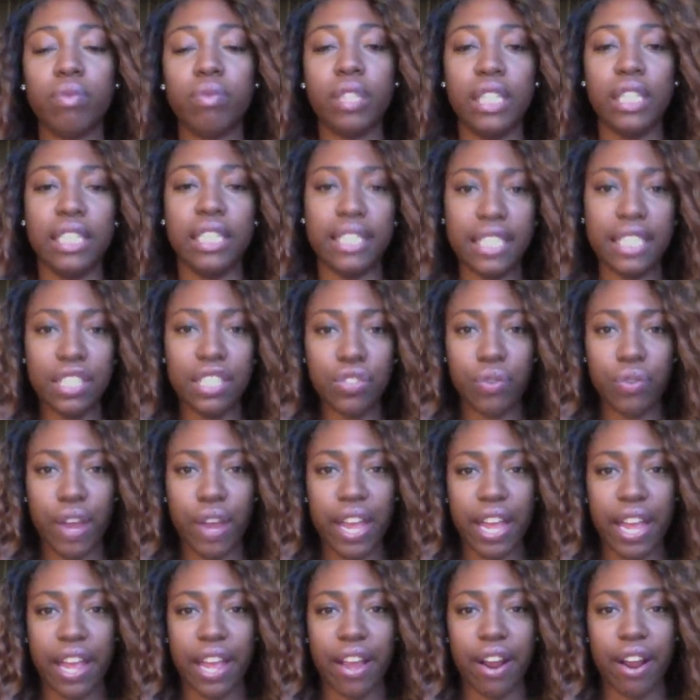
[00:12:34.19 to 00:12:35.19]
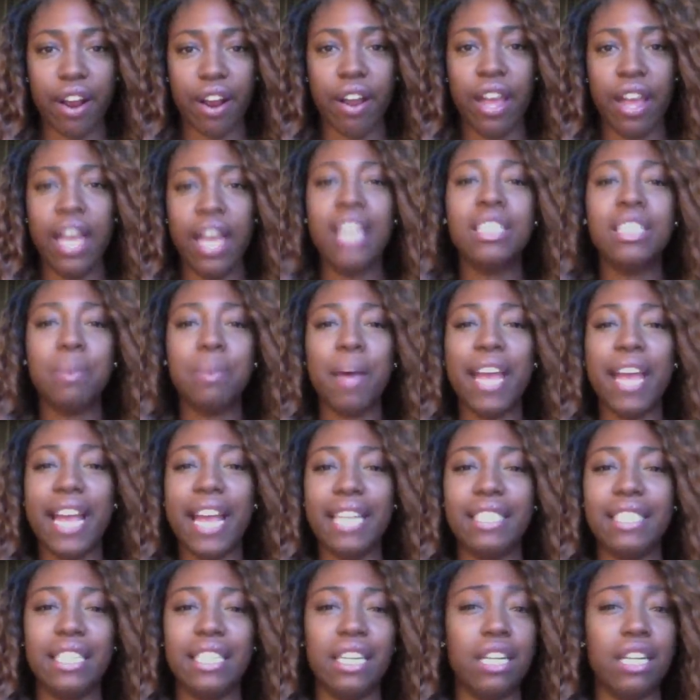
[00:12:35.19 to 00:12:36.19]
It sits right here. It's about
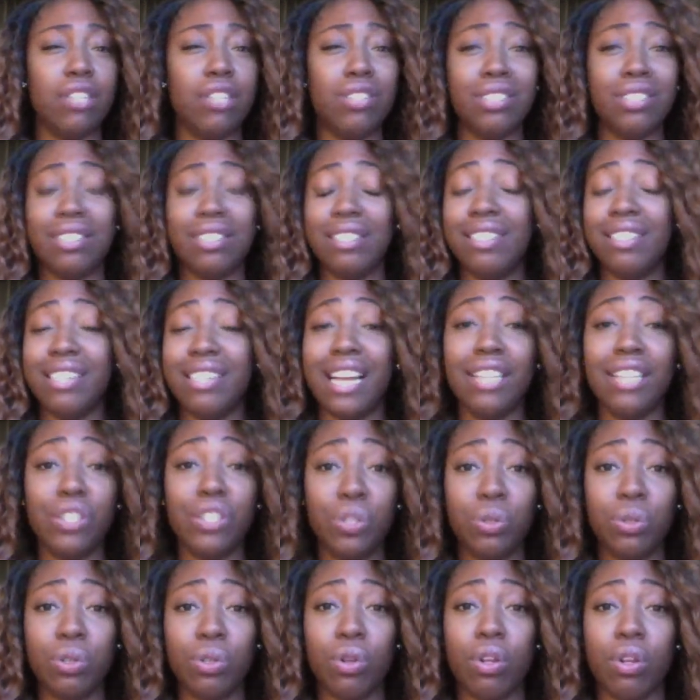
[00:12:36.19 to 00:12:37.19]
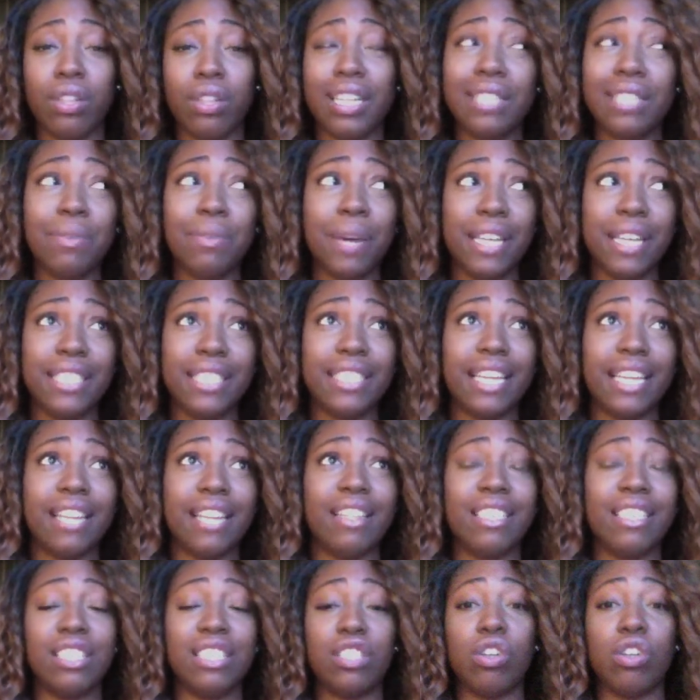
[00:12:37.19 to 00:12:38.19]
18 inches. It's not too long. That's why I said
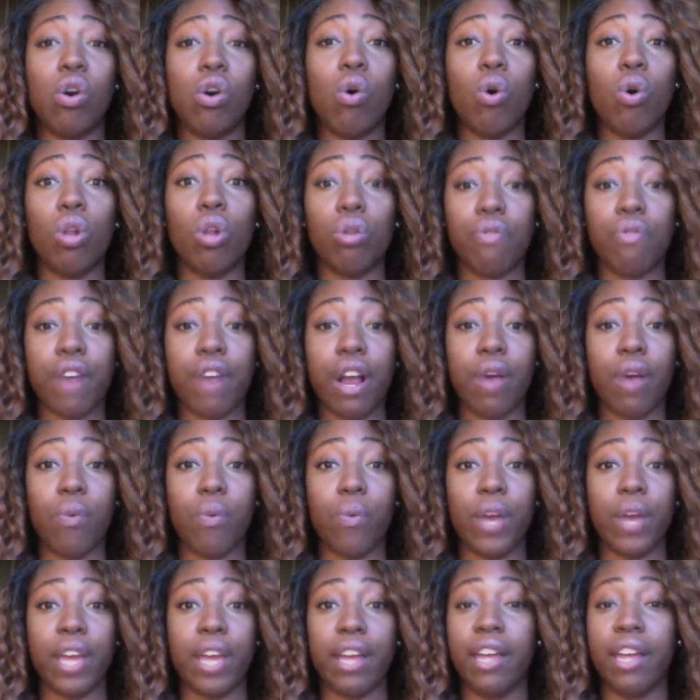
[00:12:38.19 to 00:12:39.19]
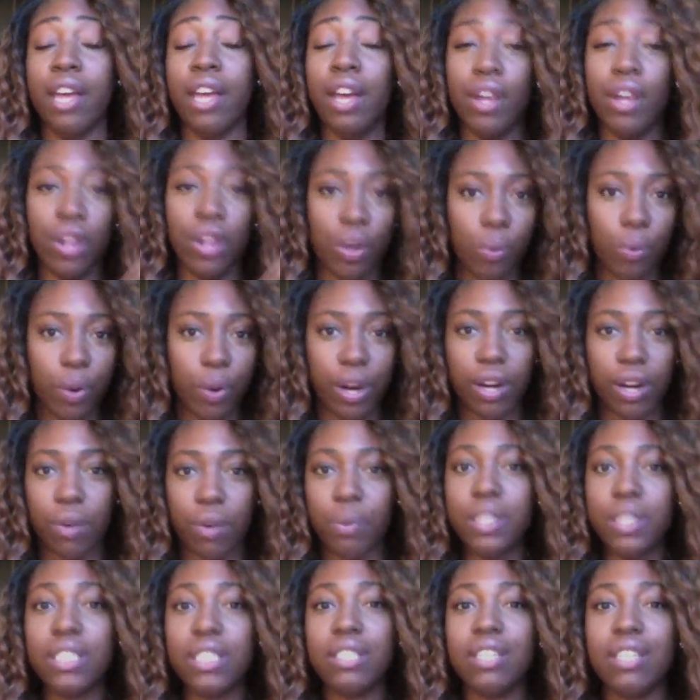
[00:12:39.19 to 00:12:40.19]
this is an all-around wig. You can wear it in the
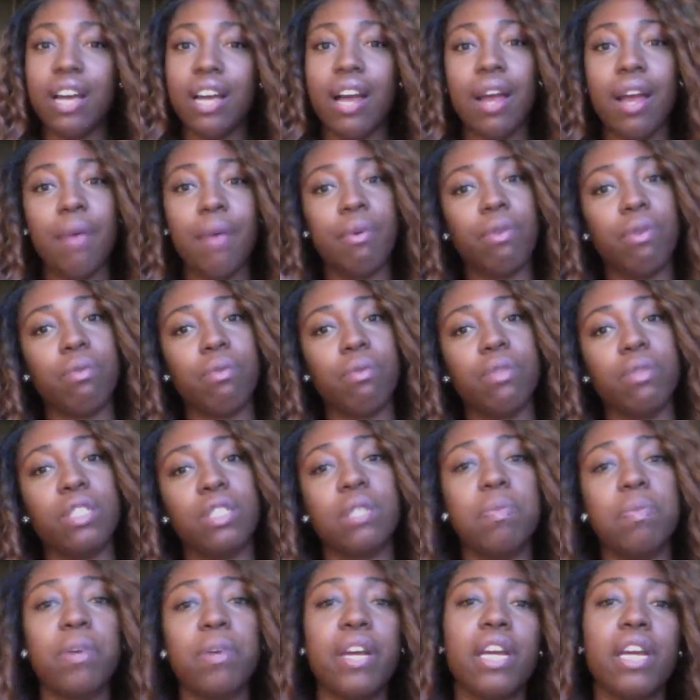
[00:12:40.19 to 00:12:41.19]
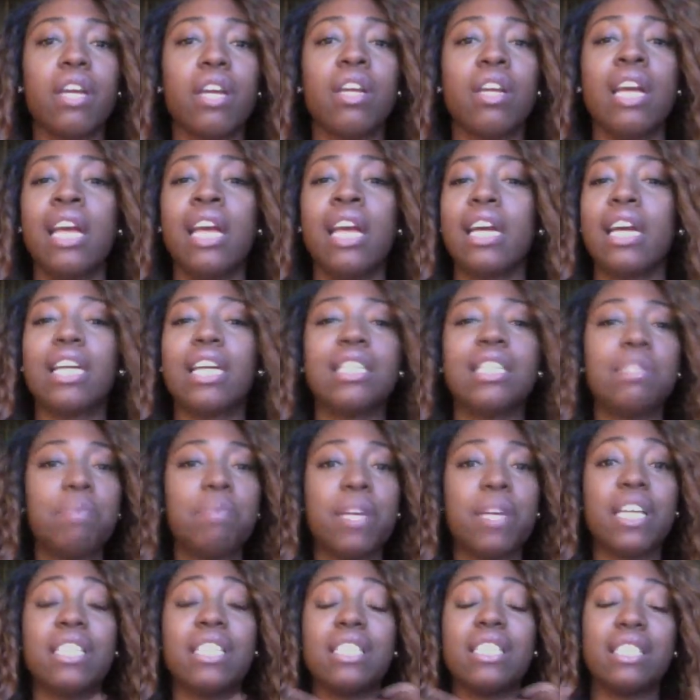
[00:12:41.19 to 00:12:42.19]
wintertime, you can wear it in spring,
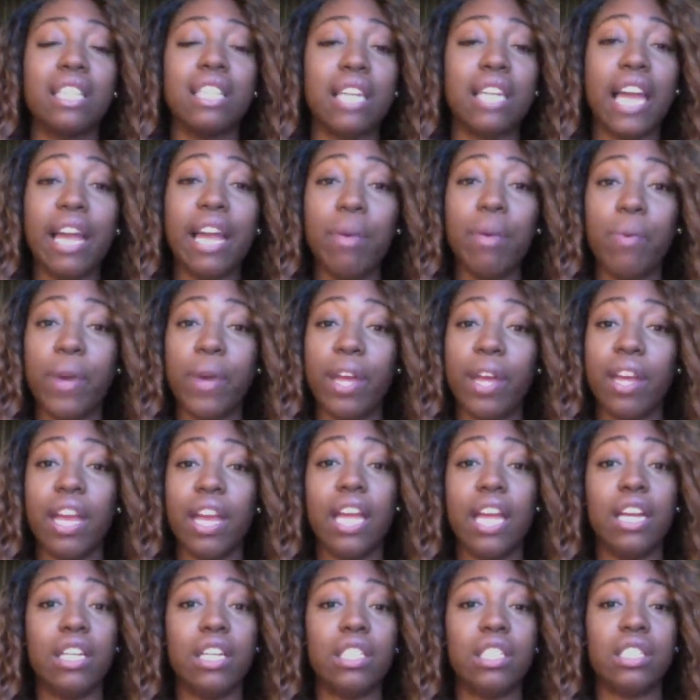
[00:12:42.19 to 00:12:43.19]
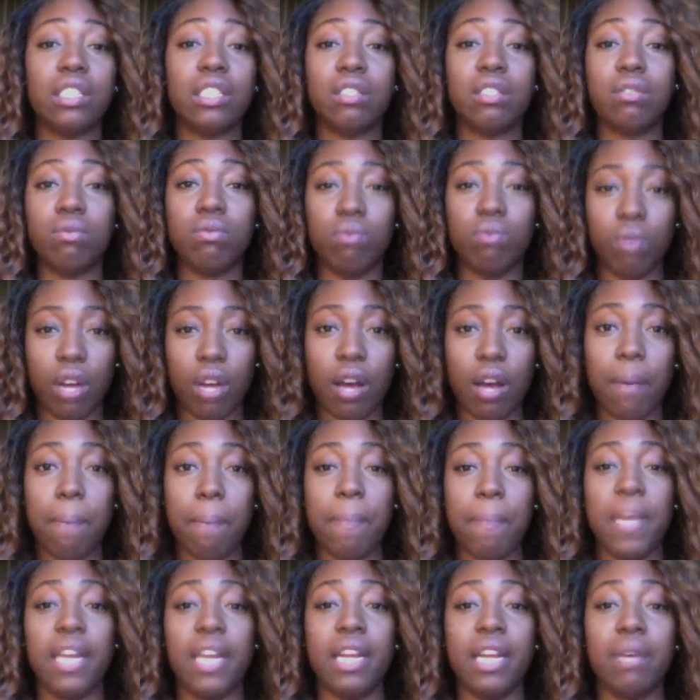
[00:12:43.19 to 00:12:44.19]
because it's a light wig and it's a
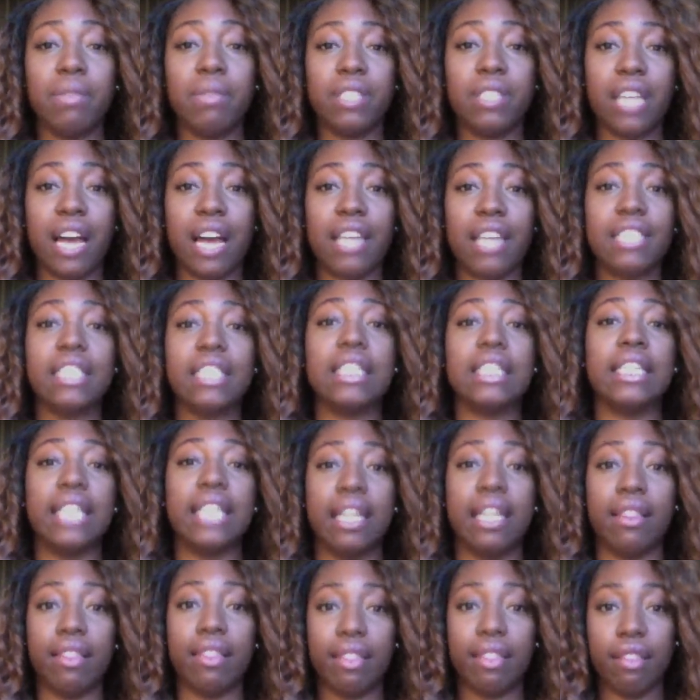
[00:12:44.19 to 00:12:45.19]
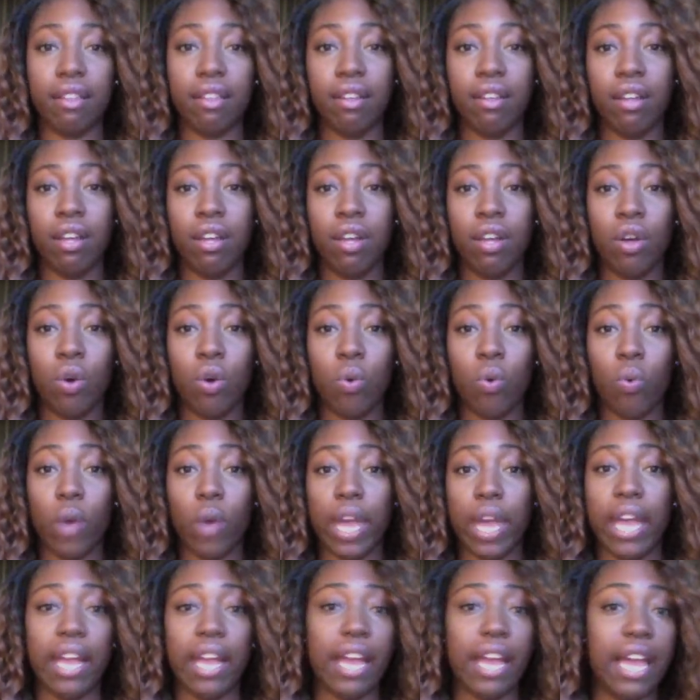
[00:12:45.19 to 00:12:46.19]
medium-sized length
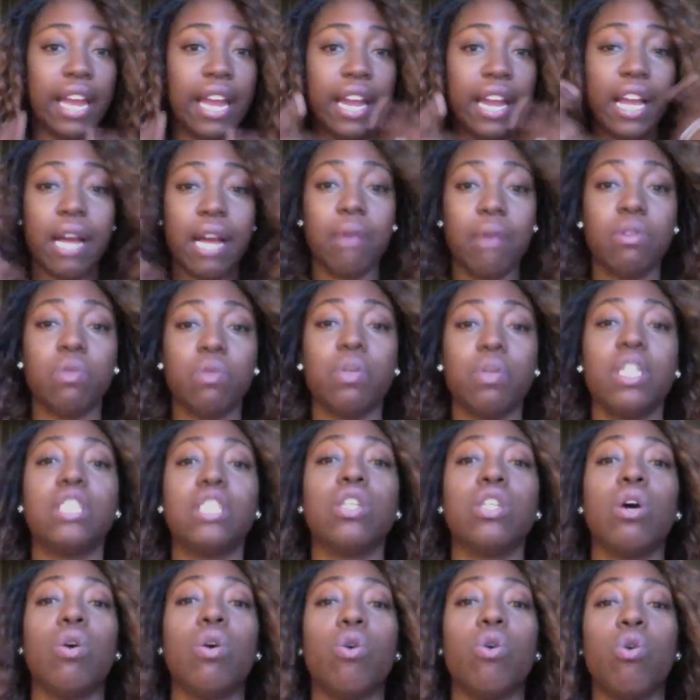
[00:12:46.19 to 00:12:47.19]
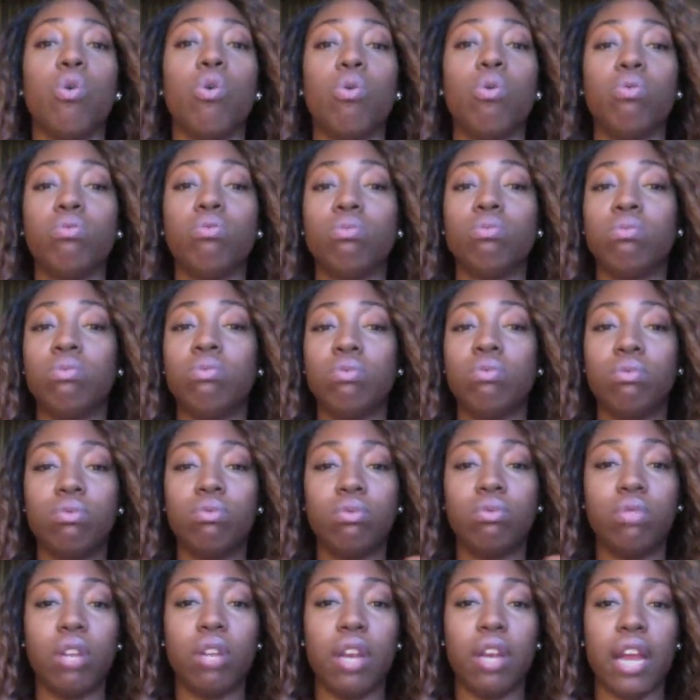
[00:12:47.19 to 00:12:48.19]
wig, and it comes with its own
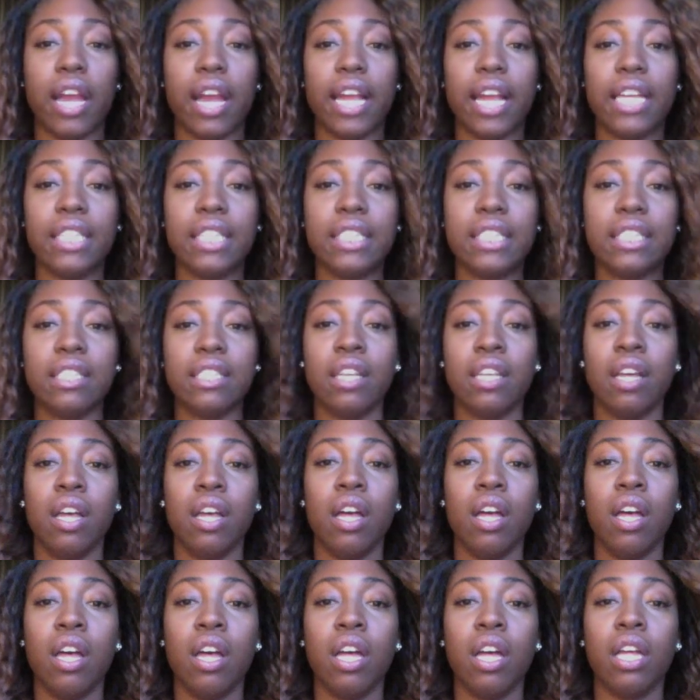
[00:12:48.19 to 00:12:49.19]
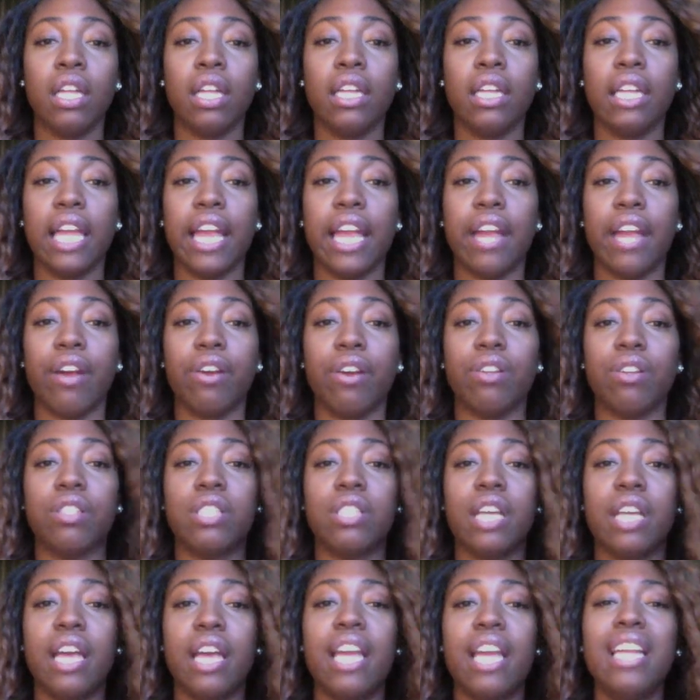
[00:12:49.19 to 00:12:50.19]
nice layers.
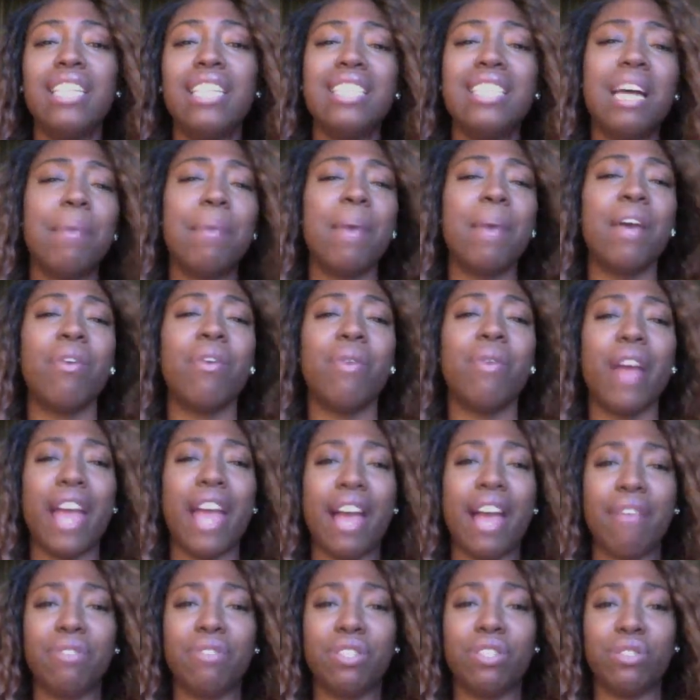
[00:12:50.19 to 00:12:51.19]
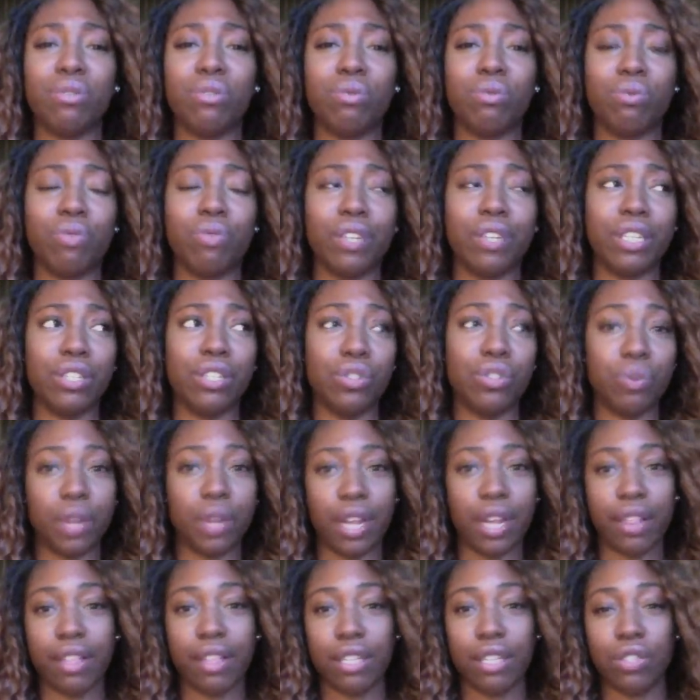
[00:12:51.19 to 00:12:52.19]
Anytime I don't have to really do
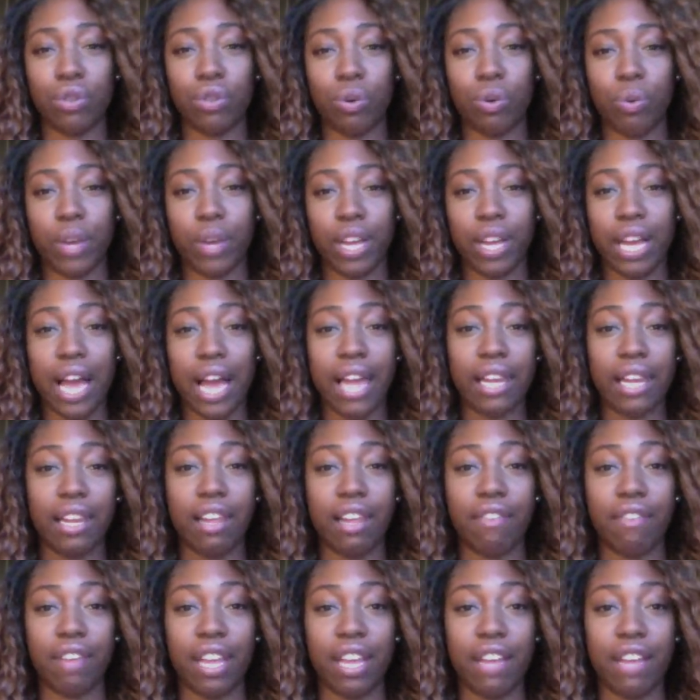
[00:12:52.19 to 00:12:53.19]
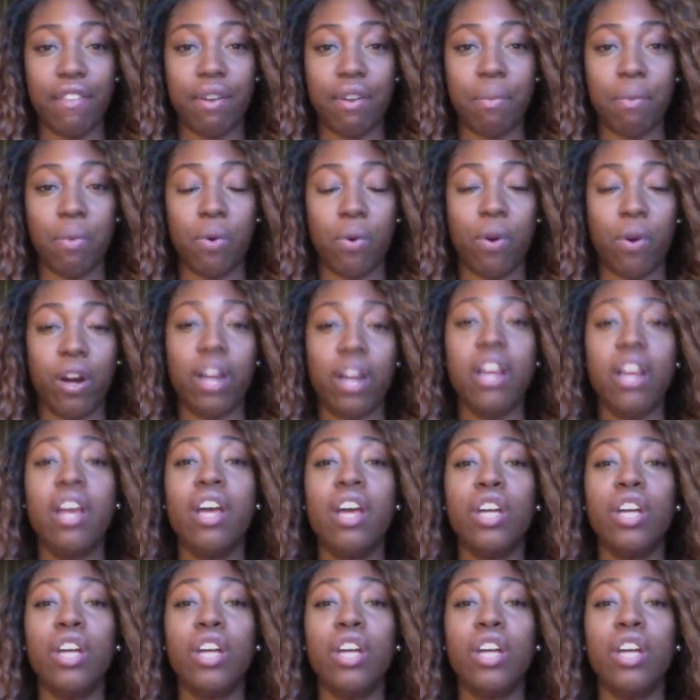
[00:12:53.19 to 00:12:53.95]
anything to a wig, I love it even more.